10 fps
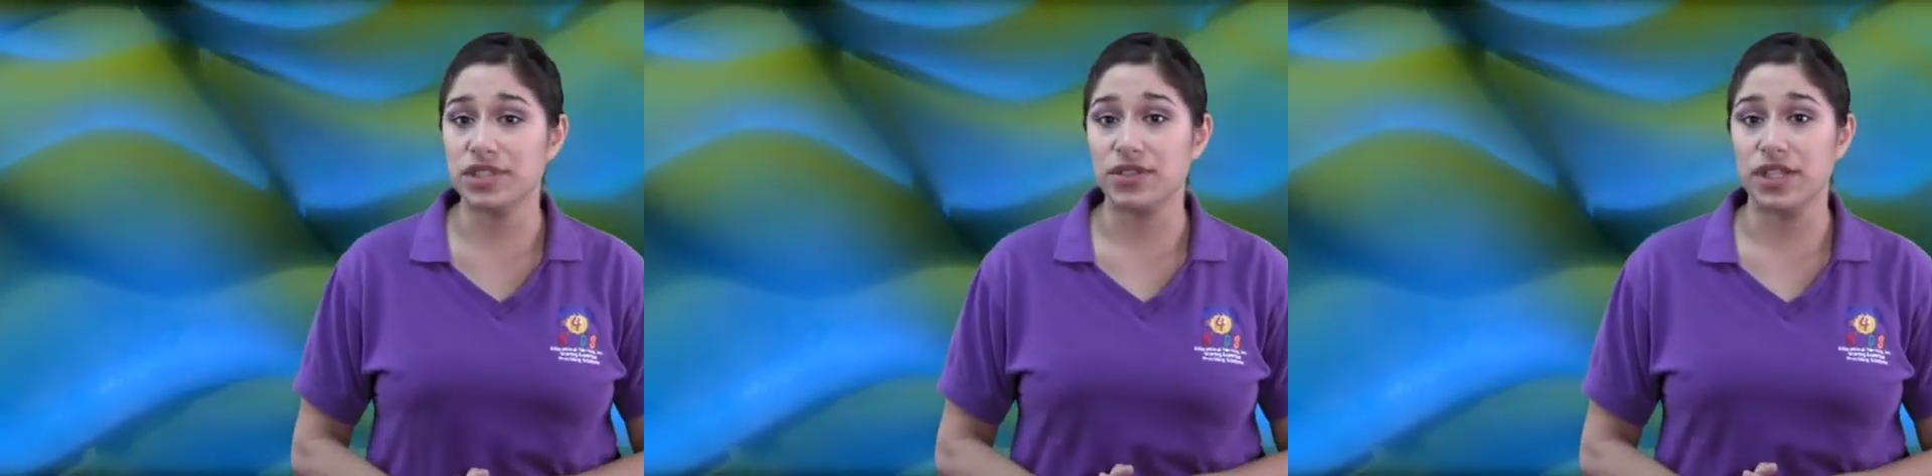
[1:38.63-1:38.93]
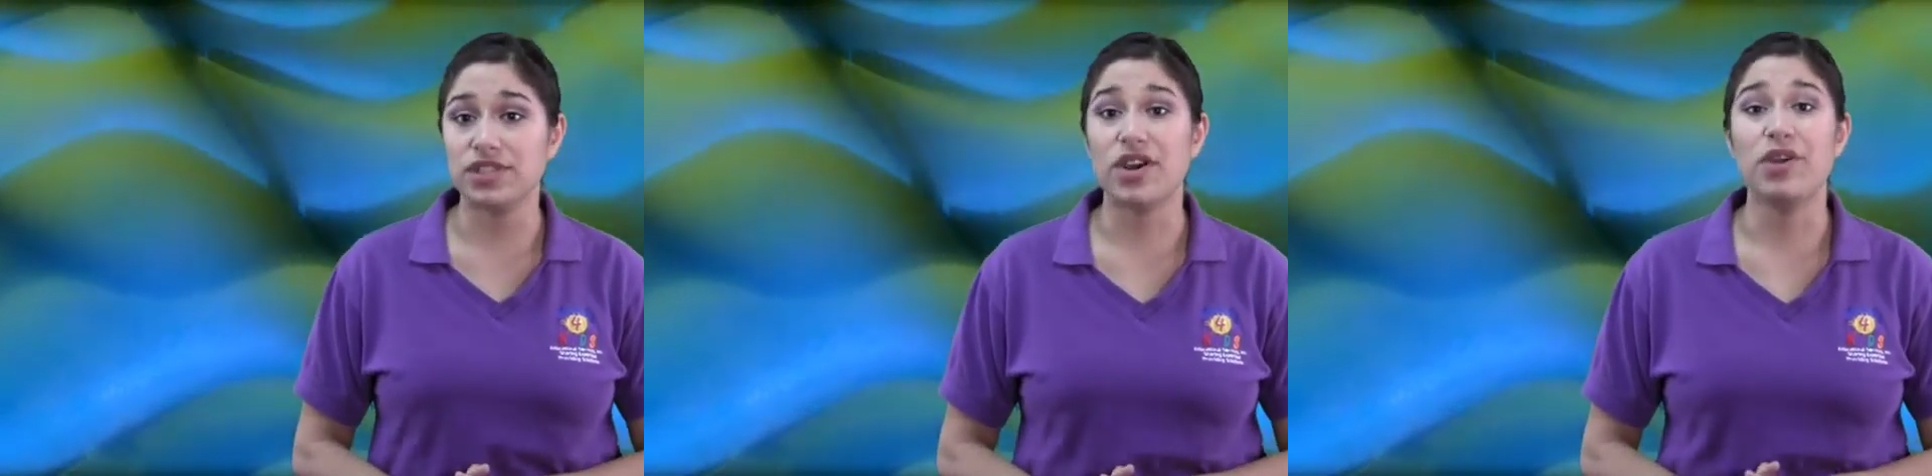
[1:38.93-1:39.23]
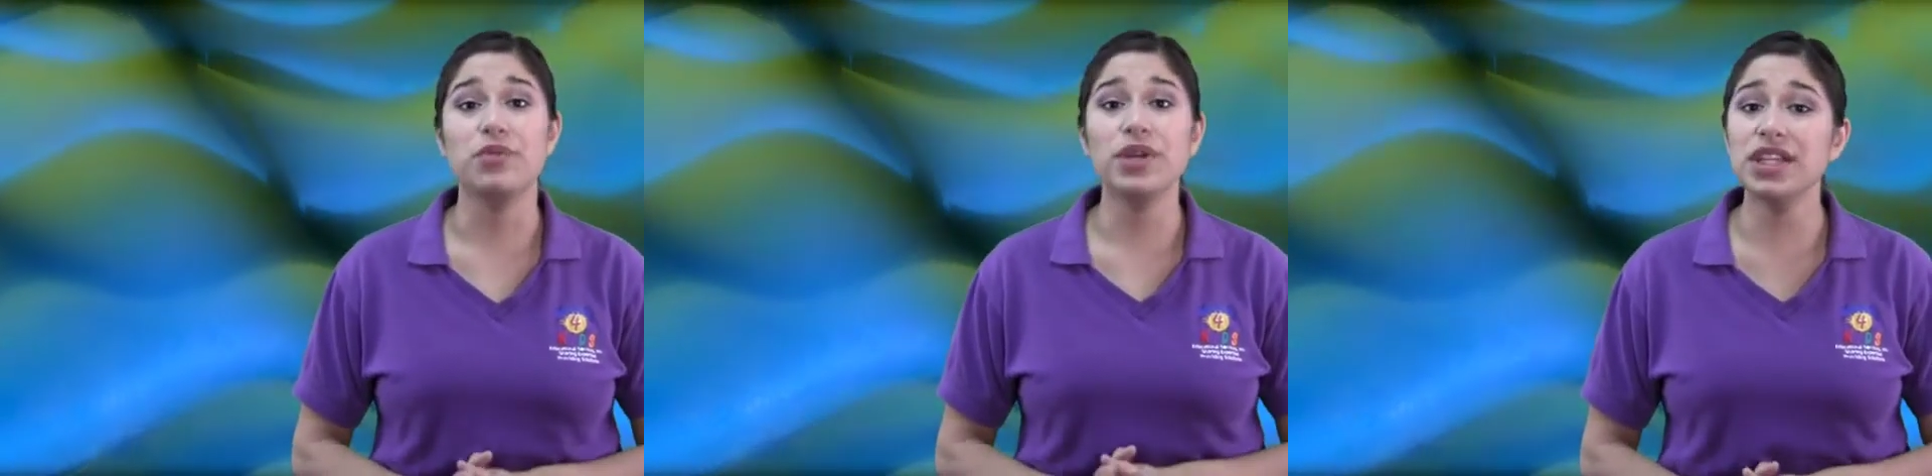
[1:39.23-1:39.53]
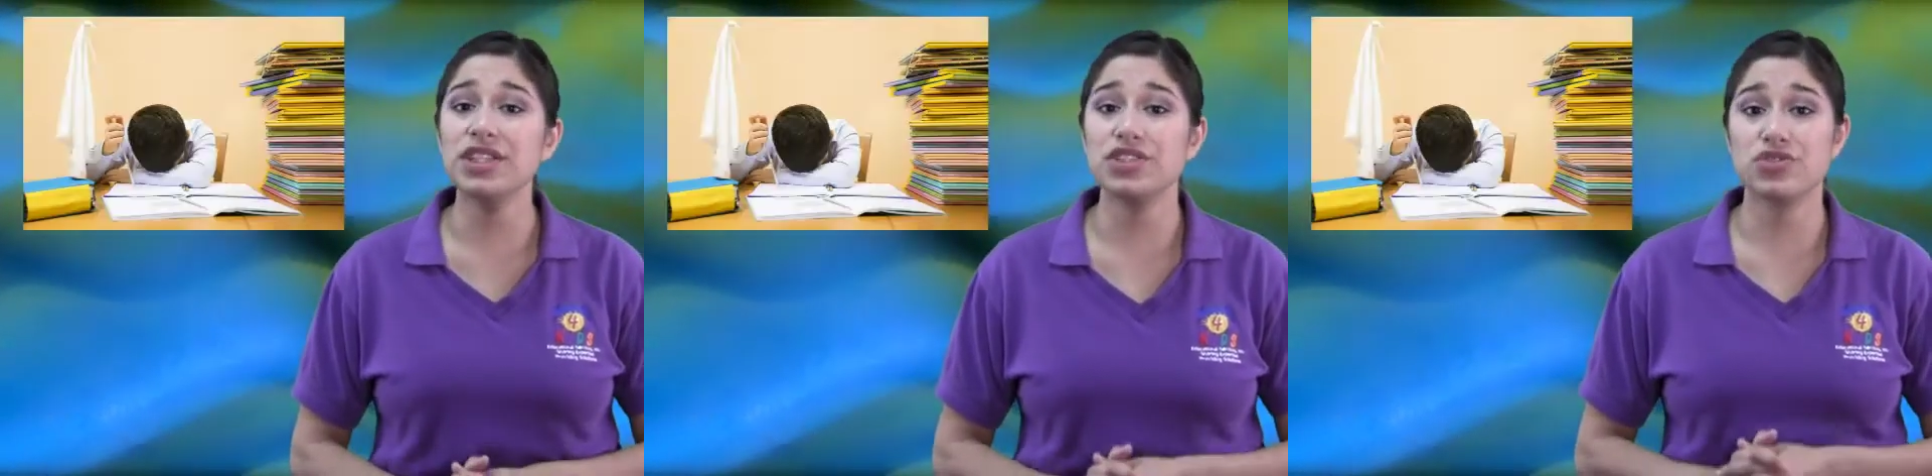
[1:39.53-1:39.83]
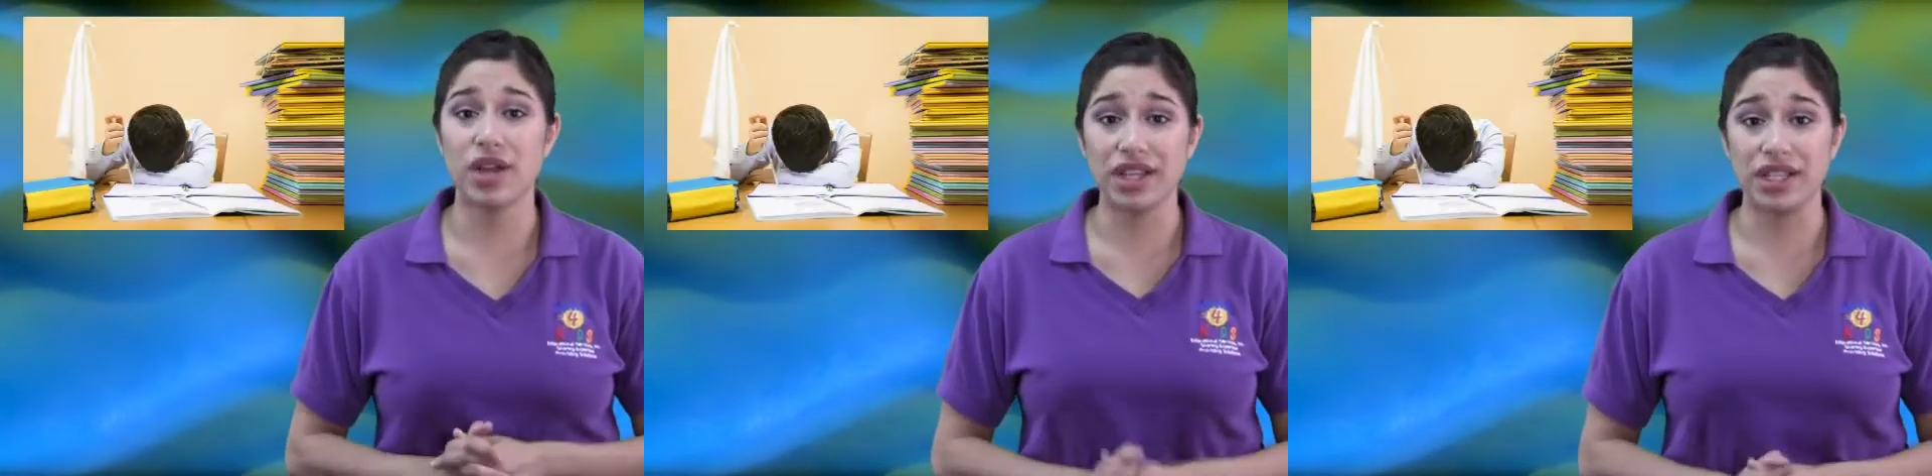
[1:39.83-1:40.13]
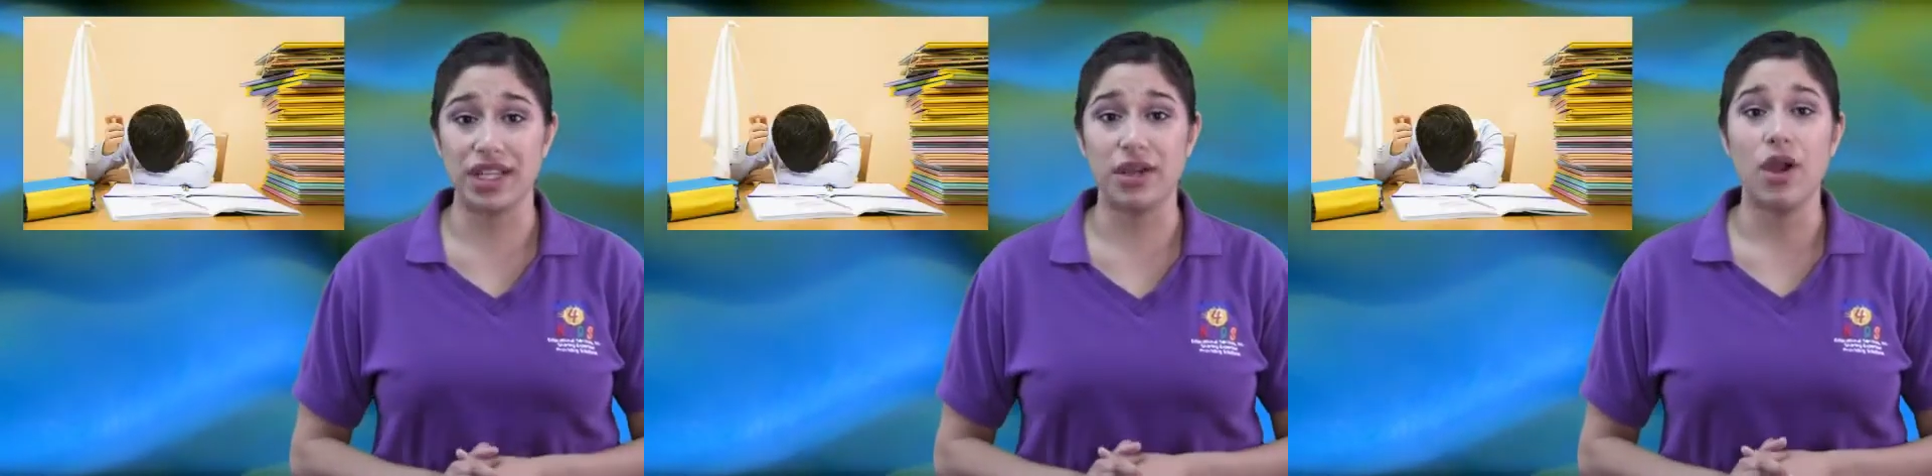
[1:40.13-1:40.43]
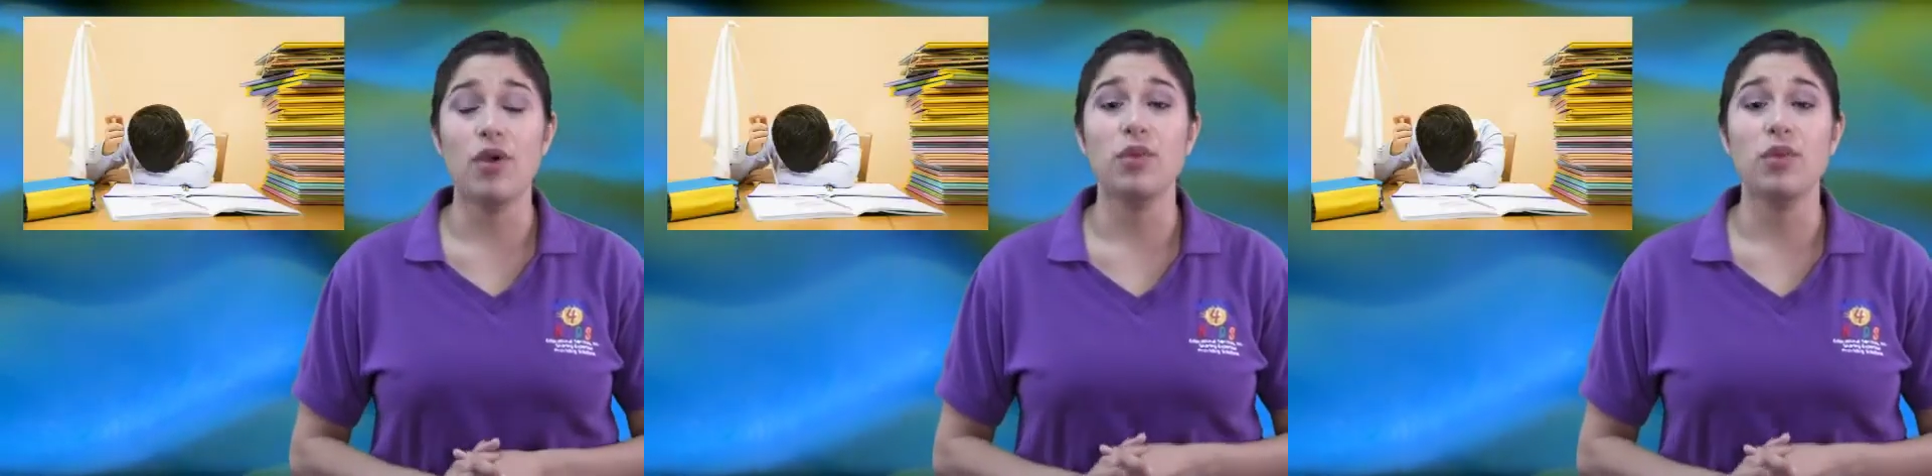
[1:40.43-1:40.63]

students are really struggling